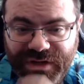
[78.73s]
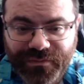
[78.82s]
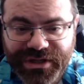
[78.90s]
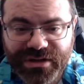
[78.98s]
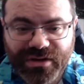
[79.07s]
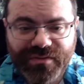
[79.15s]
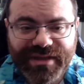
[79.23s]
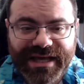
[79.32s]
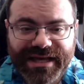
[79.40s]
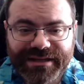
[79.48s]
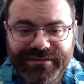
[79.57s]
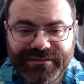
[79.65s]
we know
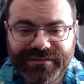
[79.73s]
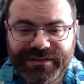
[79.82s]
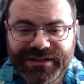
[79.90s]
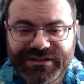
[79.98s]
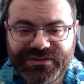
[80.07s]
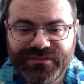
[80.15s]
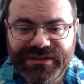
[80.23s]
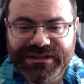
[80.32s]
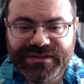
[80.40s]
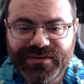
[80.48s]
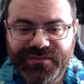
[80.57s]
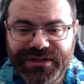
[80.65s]
that, let's do. let's
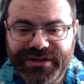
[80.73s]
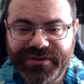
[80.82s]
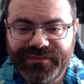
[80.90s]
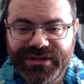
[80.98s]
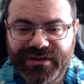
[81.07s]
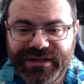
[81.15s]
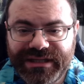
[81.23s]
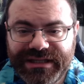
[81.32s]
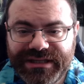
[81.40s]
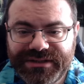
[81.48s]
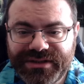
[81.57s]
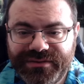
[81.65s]
see what we know. We know that
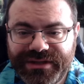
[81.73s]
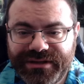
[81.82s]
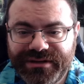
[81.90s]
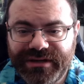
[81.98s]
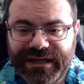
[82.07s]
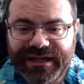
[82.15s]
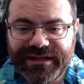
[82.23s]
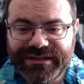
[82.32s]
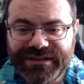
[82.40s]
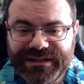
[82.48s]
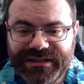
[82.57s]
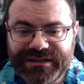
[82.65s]
E's go here, it ends
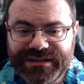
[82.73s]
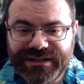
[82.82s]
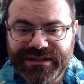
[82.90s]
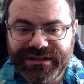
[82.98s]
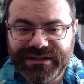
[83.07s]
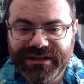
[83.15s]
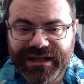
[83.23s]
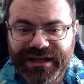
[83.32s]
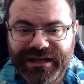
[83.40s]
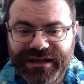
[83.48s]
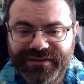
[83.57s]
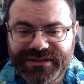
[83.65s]
in ED,
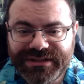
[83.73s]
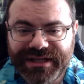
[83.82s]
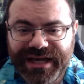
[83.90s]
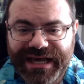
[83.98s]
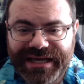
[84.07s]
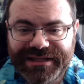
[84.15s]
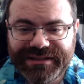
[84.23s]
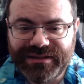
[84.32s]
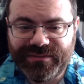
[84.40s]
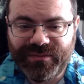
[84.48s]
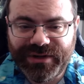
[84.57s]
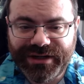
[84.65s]
and there's an A
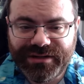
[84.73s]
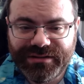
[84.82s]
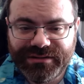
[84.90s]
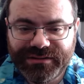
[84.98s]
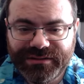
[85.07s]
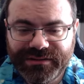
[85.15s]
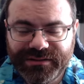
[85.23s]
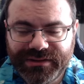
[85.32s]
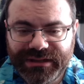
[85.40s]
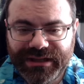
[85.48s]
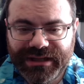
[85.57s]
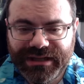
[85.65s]
somewhere,
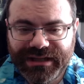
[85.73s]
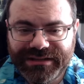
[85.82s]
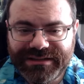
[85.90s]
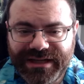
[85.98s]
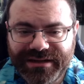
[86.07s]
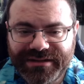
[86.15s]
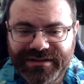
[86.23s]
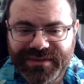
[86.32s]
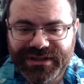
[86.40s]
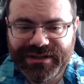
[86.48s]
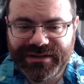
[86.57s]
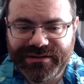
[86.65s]
it's not going to be
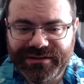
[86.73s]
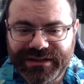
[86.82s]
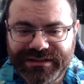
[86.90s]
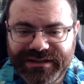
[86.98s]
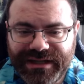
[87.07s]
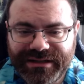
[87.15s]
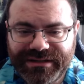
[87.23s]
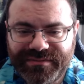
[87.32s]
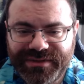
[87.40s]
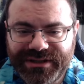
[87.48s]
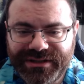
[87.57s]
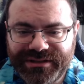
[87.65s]
here. It's not going
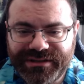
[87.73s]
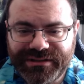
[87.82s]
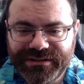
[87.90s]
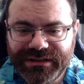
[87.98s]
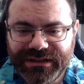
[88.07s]
to be here.